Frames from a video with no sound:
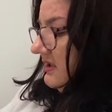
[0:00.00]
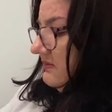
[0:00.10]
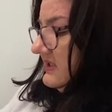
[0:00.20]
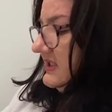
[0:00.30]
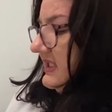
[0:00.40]

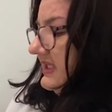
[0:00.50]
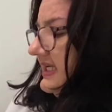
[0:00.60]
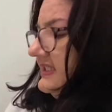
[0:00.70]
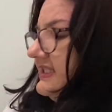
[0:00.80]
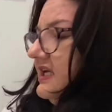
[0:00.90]
We'll stick
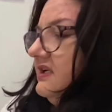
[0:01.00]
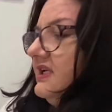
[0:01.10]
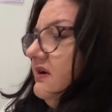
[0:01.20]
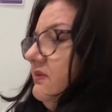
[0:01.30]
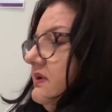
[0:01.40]
that down.
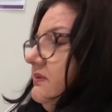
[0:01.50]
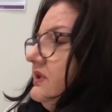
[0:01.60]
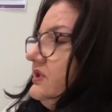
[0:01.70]
Now what I want